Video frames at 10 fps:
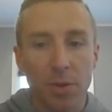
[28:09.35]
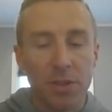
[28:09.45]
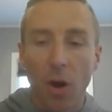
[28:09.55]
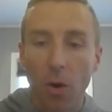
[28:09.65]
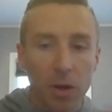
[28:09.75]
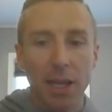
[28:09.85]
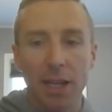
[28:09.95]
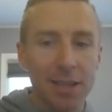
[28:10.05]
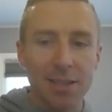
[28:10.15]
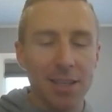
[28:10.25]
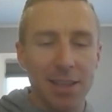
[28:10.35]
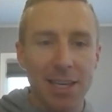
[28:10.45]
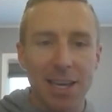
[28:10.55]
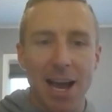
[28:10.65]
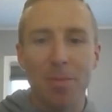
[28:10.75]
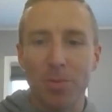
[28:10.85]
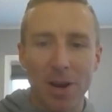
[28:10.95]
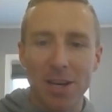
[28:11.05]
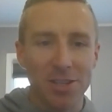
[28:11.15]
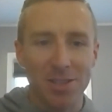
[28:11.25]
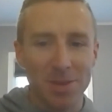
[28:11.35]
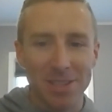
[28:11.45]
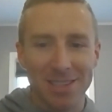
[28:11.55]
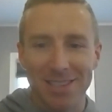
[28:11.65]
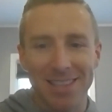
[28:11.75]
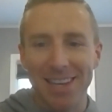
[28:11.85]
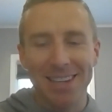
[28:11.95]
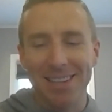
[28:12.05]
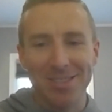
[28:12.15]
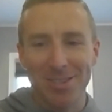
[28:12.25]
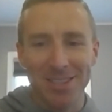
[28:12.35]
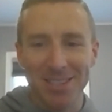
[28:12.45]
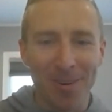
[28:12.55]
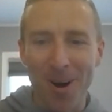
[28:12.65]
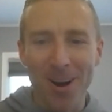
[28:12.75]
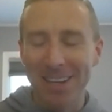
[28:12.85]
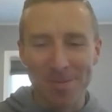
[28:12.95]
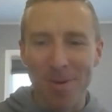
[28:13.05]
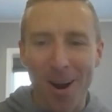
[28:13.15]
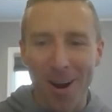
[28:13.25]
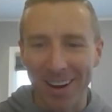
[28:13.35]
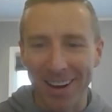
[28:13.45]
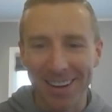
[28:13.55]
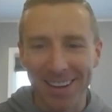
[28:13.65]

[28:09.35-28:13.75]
But don't get into the operations business and thinking it's just a walk in the park.